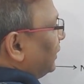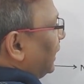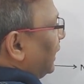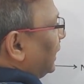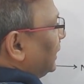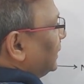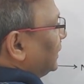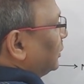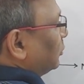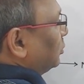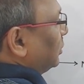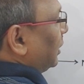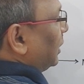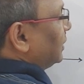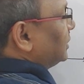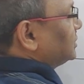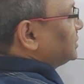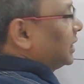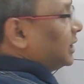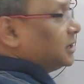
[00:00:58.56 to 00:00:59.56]
and
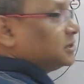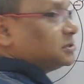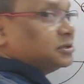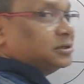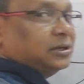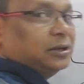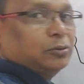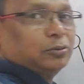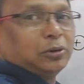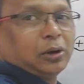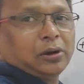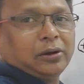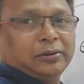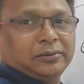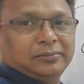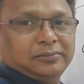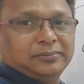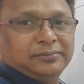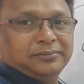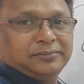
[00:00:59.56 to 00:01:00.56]
neutral charge neutron.